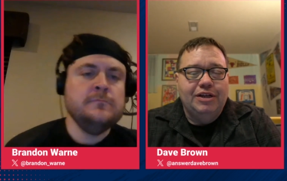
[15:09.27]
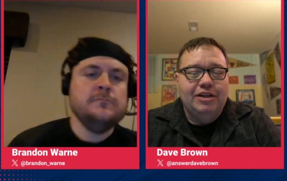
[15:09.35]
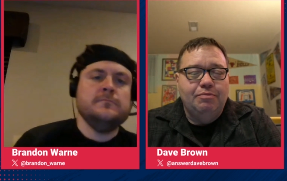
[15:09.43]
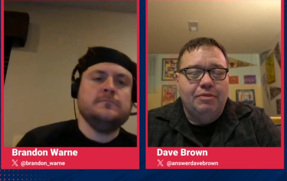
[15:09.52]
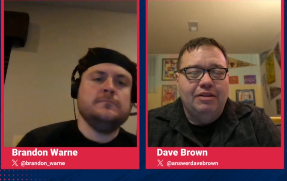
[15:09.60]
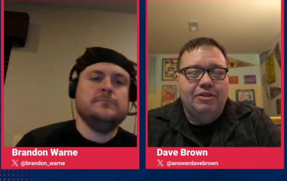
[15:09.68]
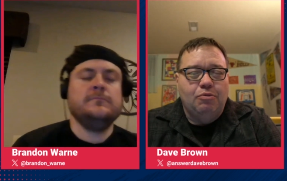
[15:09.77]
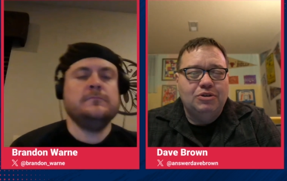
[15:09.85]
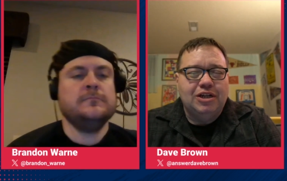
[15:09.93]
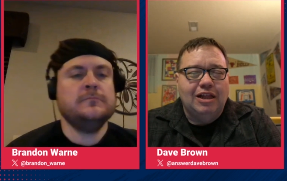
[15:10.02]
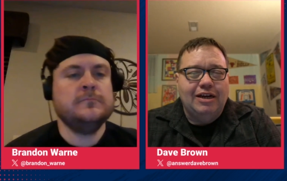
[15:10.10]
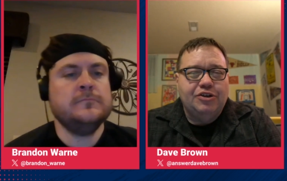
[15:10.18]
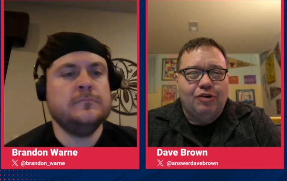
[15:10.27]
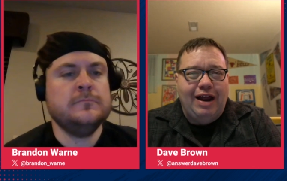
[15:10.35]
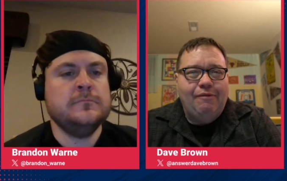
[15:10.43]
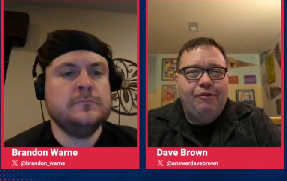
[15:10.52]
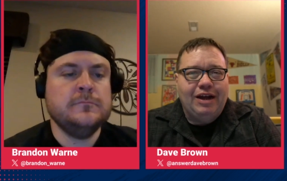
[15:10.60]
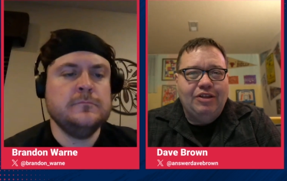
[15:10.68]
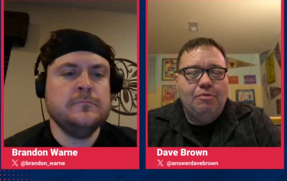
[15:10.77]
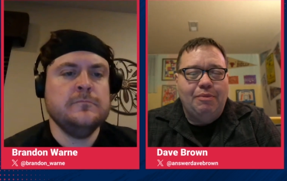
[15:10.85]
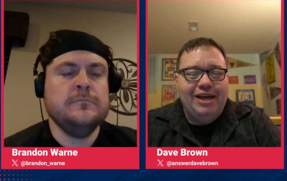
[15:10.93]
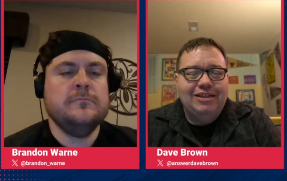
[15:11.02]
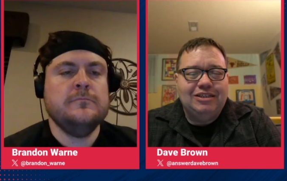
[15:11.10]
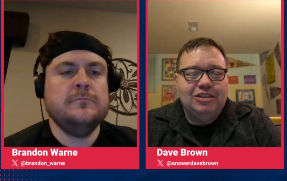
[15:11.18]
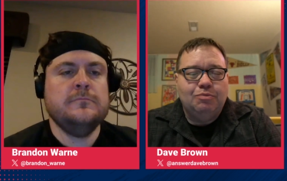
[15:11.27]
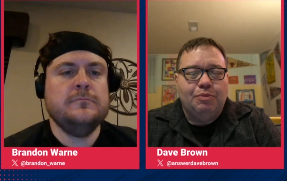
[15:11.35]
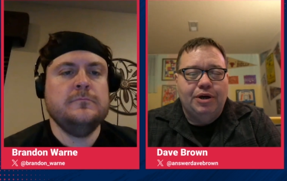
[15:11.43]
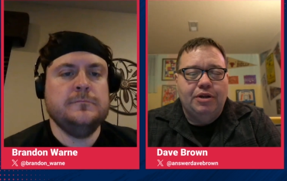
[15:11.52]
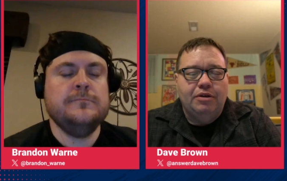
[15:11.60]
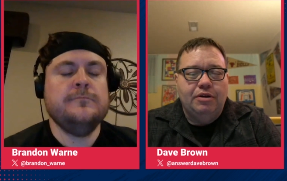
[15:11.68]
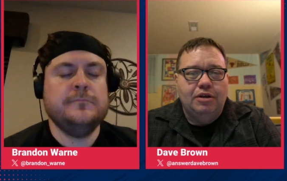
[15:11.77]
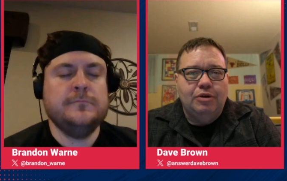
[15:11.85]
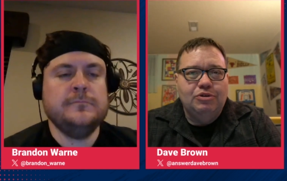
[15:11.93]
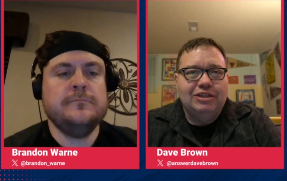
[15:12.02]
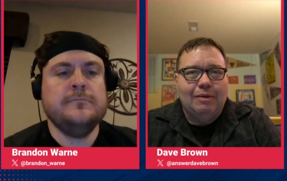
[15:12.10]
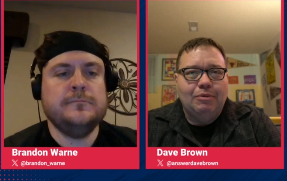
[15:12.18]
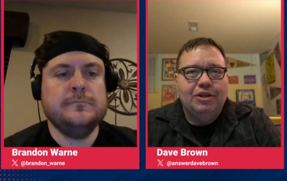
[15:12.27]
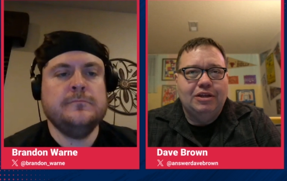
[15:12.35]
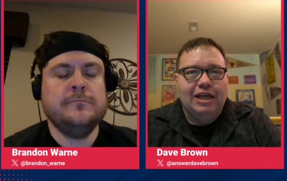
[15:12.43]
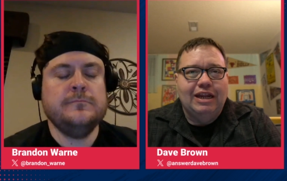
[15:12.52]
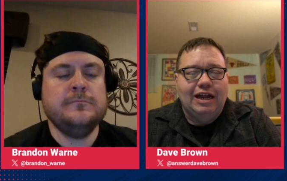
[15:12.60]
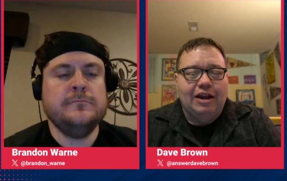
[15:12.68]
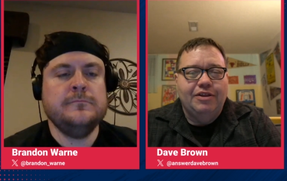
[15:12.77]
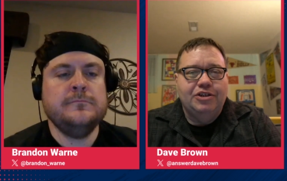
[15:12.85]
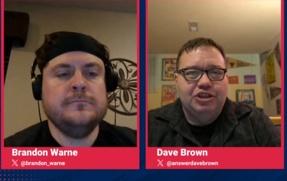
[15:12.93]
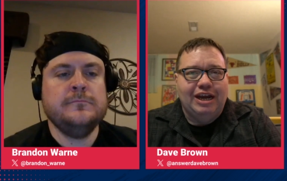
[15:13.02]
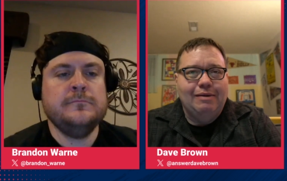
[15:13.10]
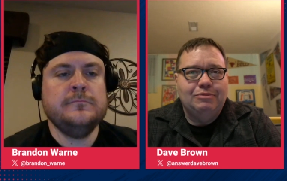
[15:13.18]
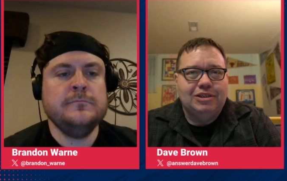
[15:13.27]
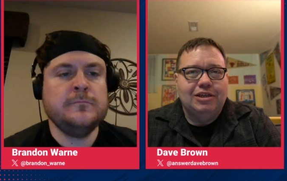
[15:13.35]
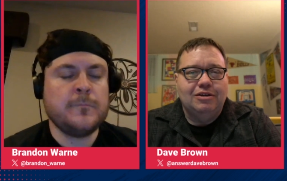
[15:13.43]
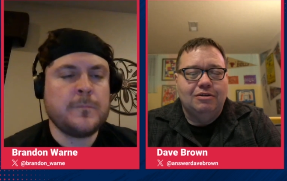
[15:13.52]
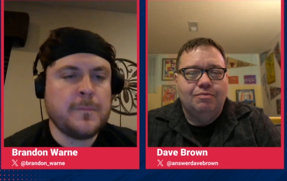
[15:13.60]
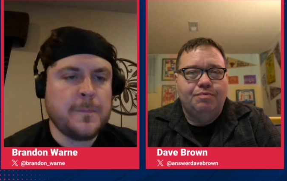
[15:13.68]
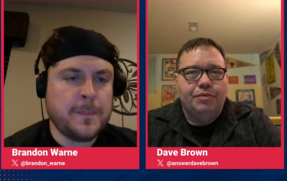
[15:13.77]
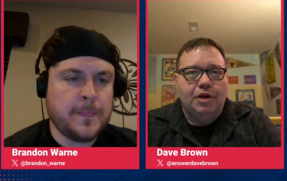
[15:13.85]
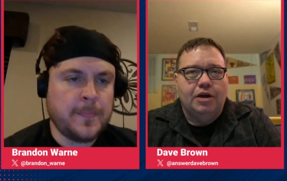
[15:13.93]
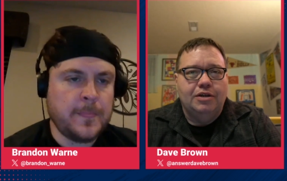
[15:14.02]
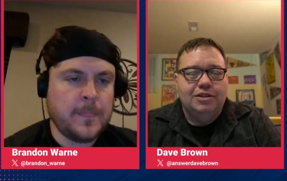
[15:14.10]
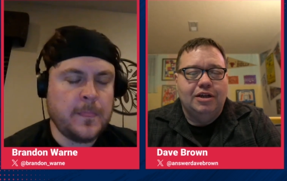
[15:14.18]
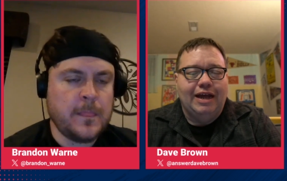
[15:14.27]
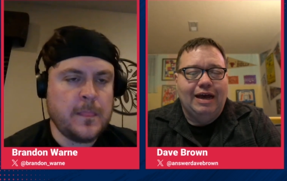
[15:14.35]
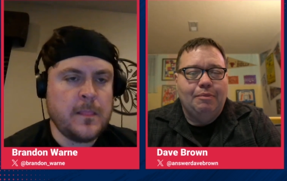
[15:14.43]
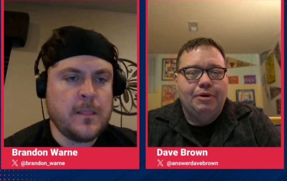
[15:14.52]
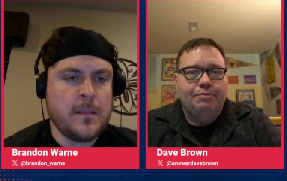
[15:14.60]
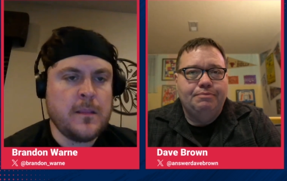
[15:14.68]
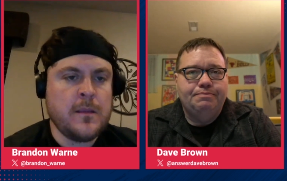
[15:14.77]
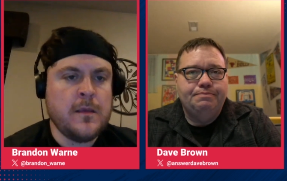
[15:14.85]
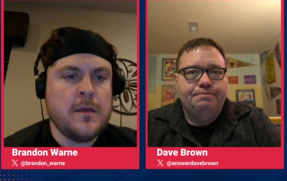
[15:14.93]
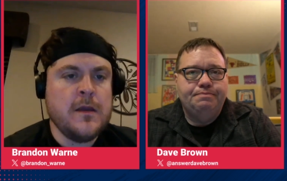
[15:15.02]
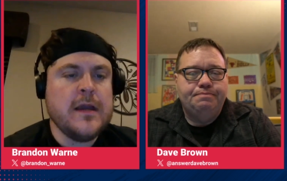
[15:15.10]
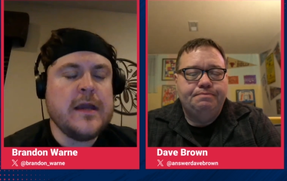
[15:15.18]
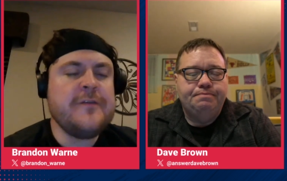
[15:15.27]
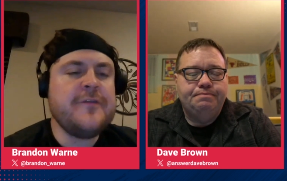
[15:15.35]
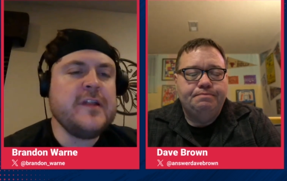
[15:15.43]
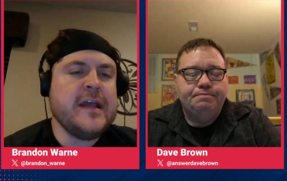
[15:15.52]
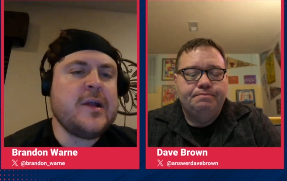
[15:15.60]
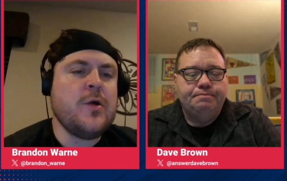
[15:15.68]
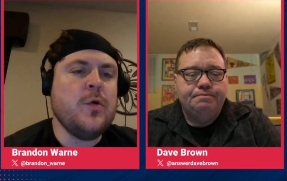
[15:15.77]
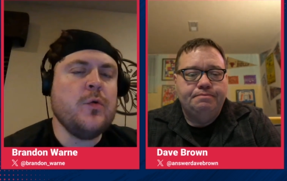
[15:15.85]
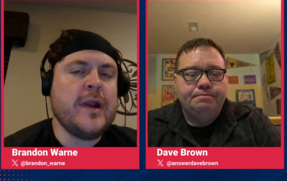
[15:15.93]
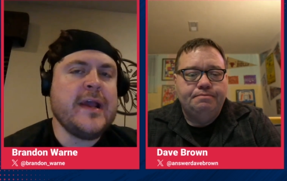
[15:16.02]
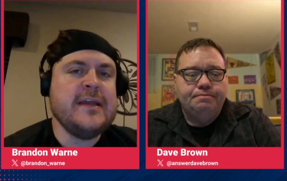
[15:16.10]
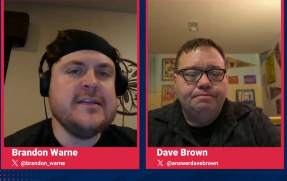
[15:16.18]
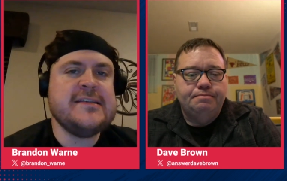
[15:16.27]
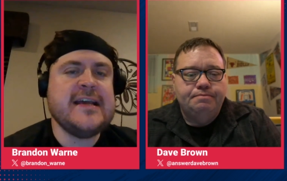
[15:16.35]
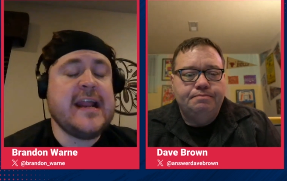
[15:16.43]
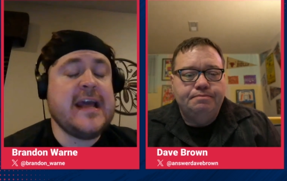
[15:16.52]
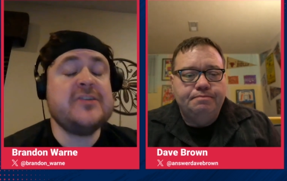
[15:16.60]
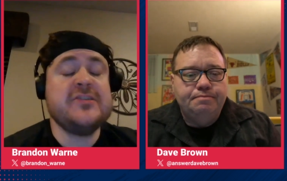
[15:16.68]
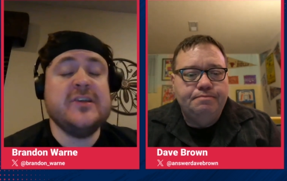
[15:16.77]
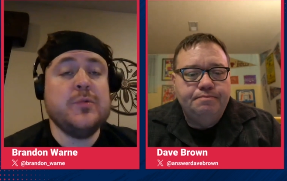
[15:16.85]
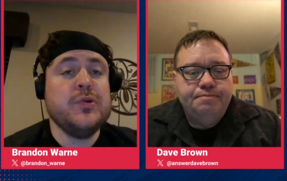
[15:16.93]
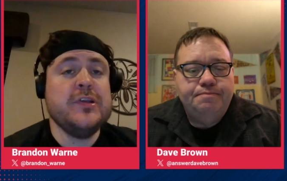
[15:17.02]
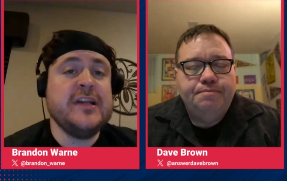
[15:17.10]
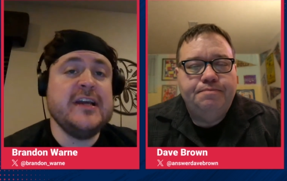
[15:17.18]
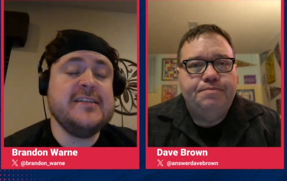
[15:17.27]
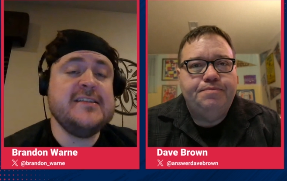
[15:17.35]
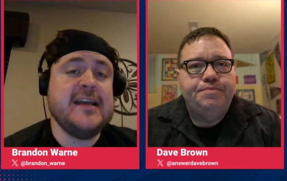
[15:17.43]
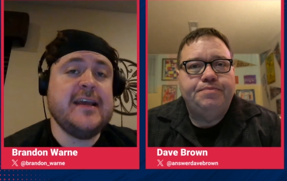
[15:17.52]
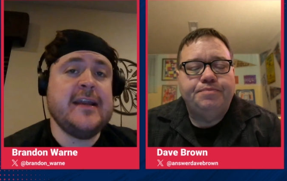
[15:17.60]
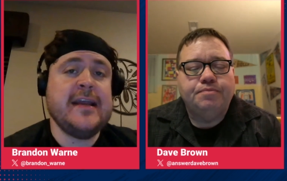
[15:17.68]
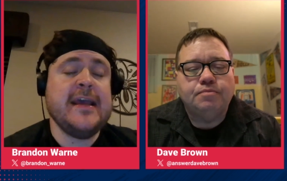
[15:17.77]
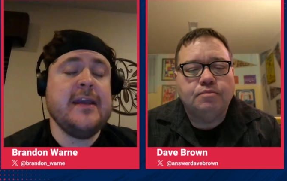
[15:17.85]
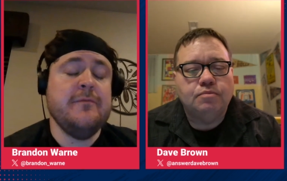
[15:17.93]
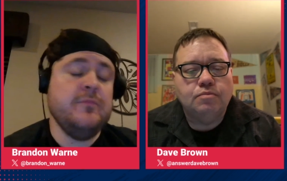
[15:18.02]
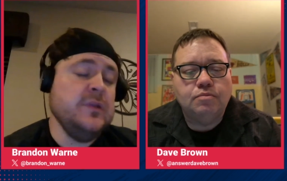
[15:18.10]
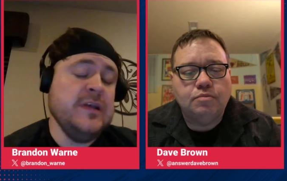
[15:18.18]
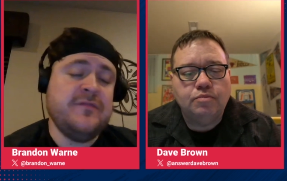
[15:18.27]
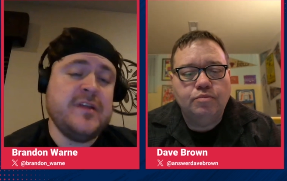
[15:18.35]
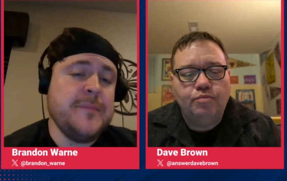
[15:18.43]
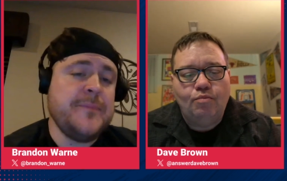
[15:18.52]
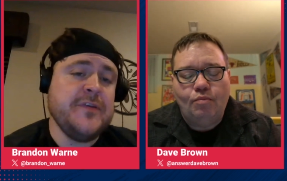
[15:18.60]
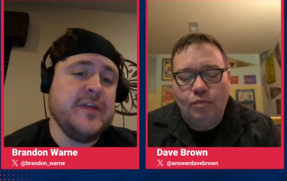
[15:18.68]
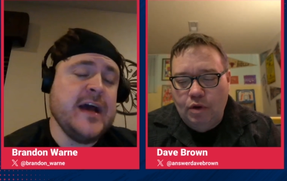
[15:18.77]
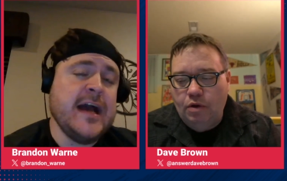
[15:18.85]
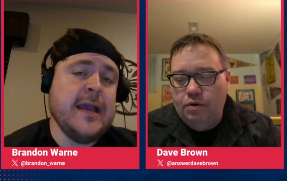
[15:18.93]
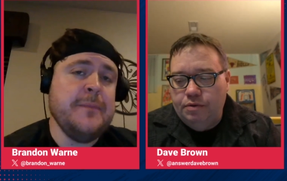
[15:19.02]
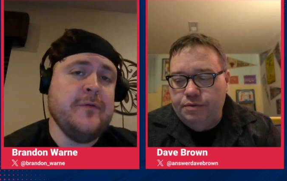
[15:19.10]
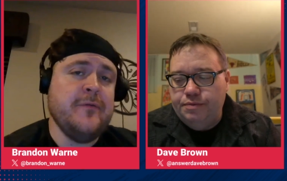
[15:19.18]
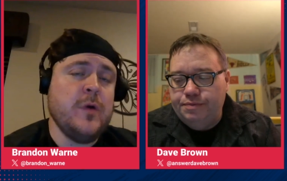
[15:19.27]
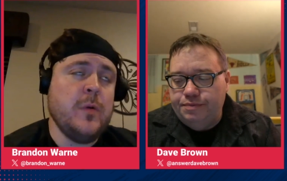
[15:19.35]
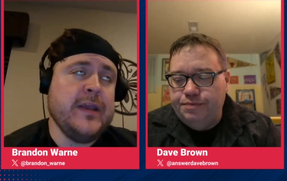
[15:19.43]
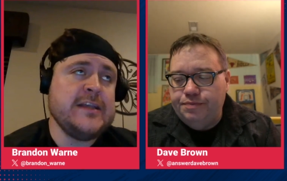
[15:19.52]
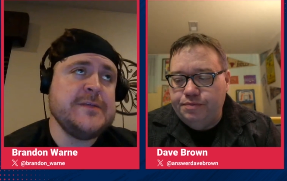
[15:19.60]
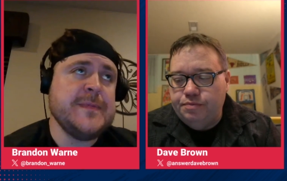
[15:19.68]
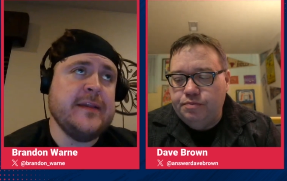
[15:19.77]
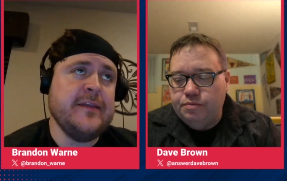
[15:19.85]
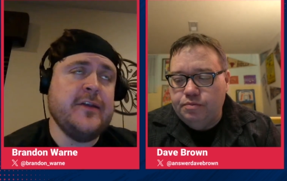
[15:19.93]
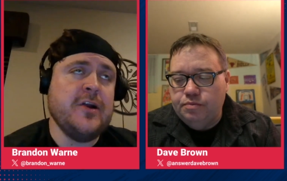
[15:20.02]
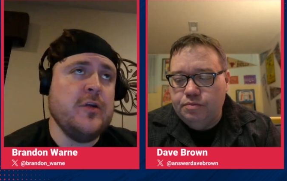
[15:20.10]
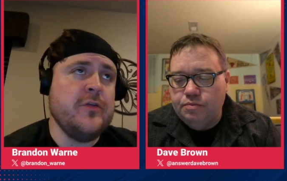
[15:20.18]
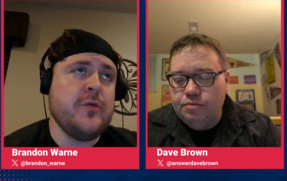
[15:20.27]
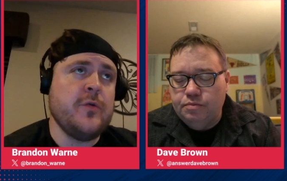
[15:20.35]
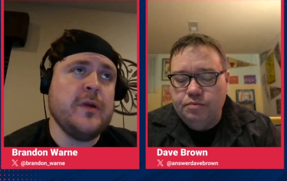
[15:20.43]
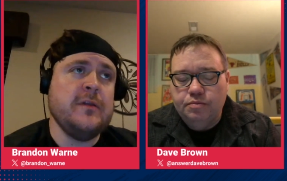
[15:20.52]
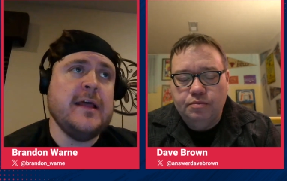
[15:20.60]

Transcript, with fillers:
Speaker 1: didn't. There wasn't a lot of traffic on the bases, but he was able to get out of the jams that uh, did happen.
Speaker 2: And I feel like Cole Ragans had actually a really nice day, and again lived up to the hype of what we expected. Hard throwing